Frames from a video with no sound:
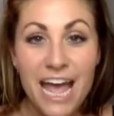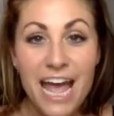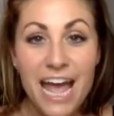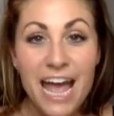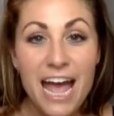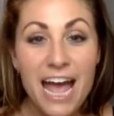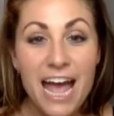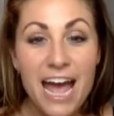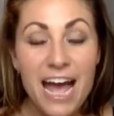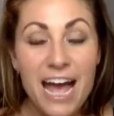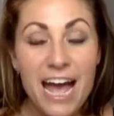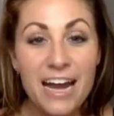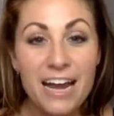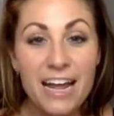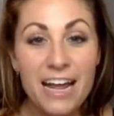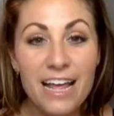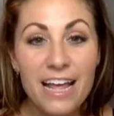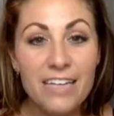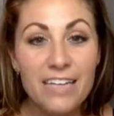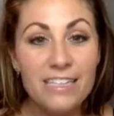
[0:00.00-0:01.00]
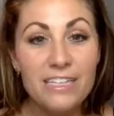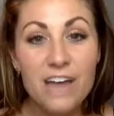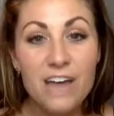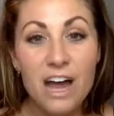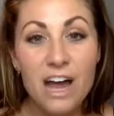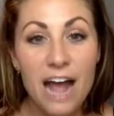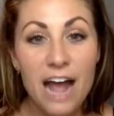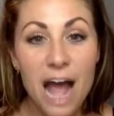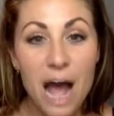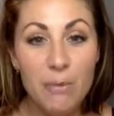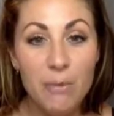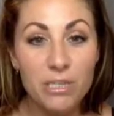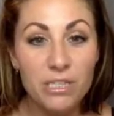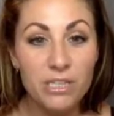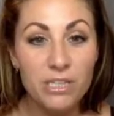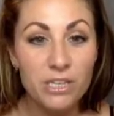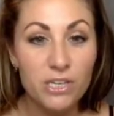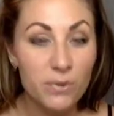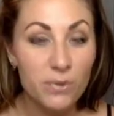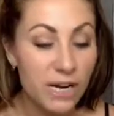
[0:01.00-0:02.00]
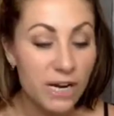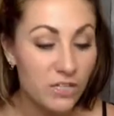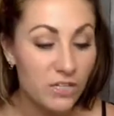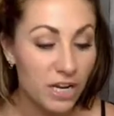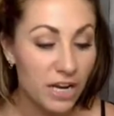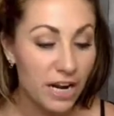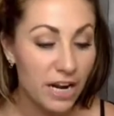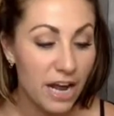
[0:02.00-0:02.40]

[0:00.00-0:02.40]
And it's not a happy situation.